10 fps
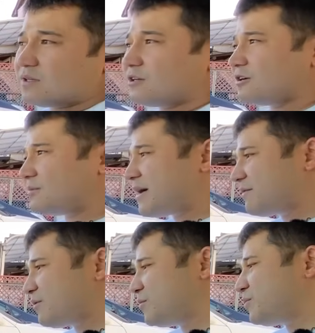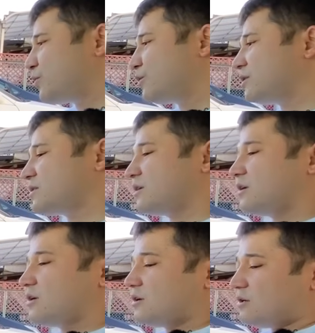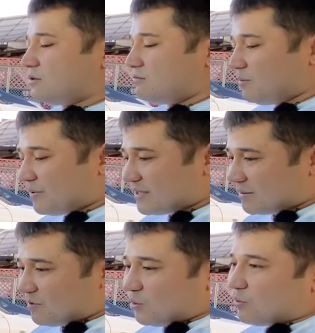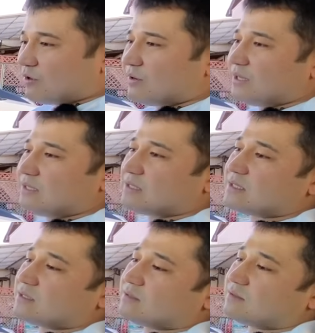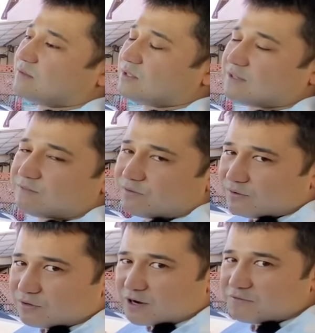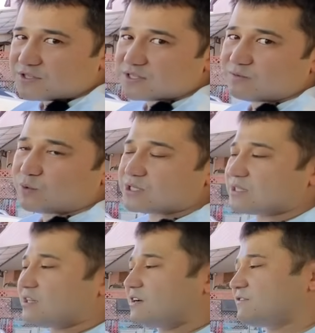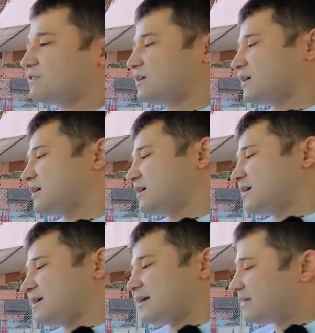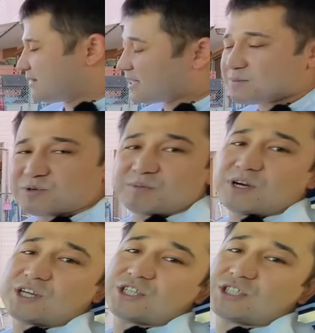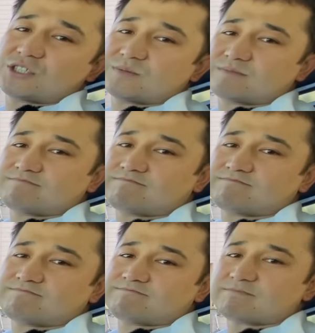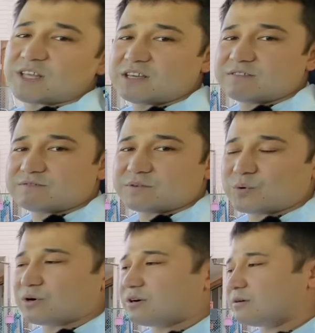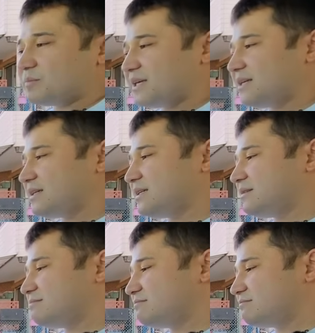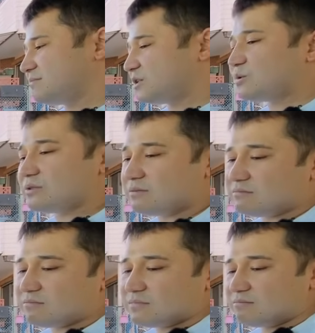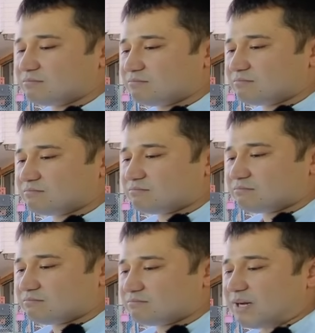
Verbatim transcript: come back from the port, reply some inquiries, some further office work stuff, and that's pretty much it for me doing my